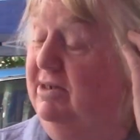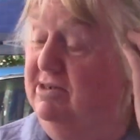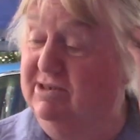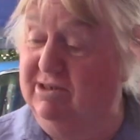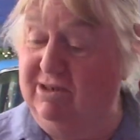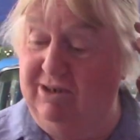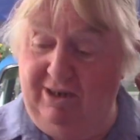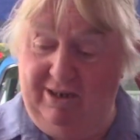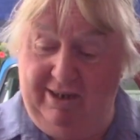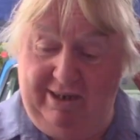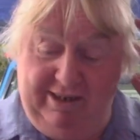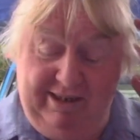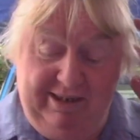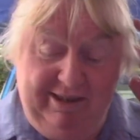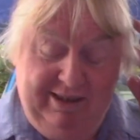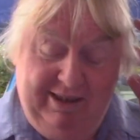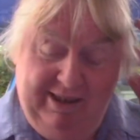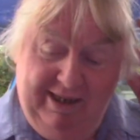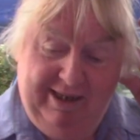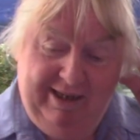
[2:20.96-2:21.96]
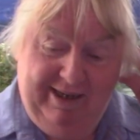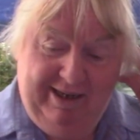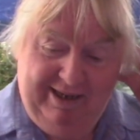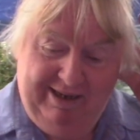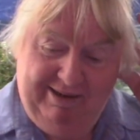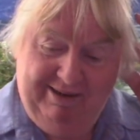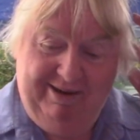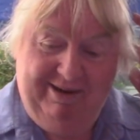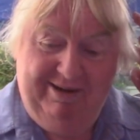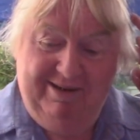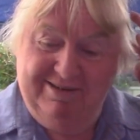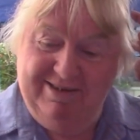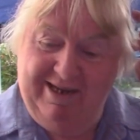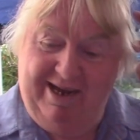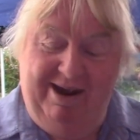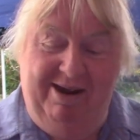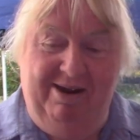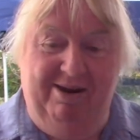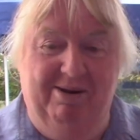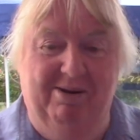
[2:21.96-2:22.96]
in the sky, I think.
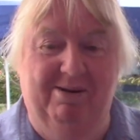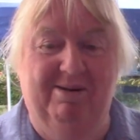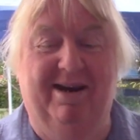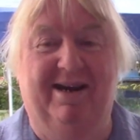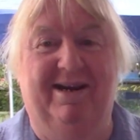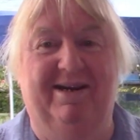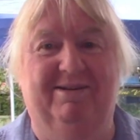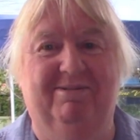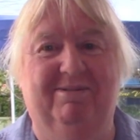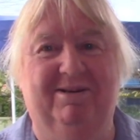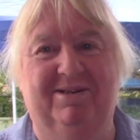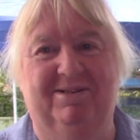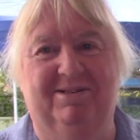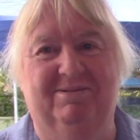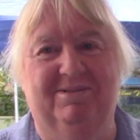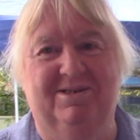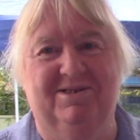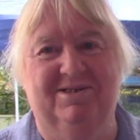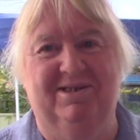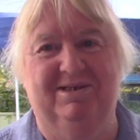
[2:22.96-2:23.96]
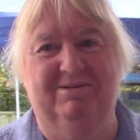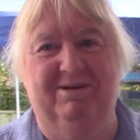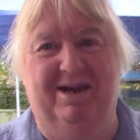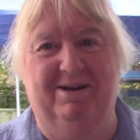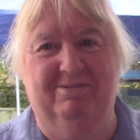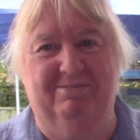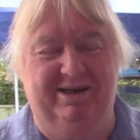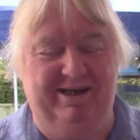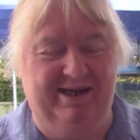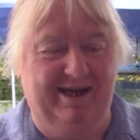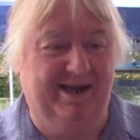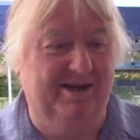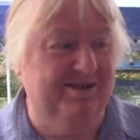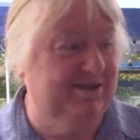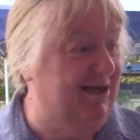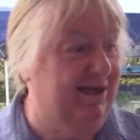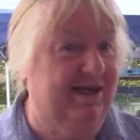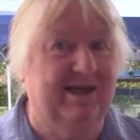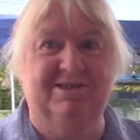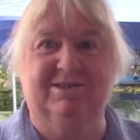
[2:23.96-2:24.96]
So we'll see how we go.
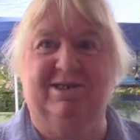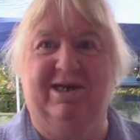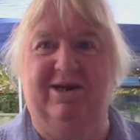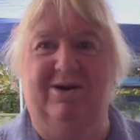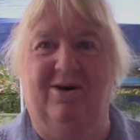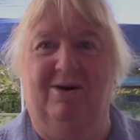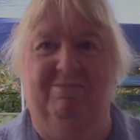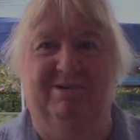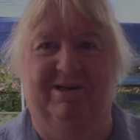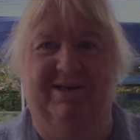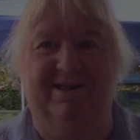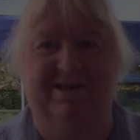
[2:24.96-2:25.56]
So let's get on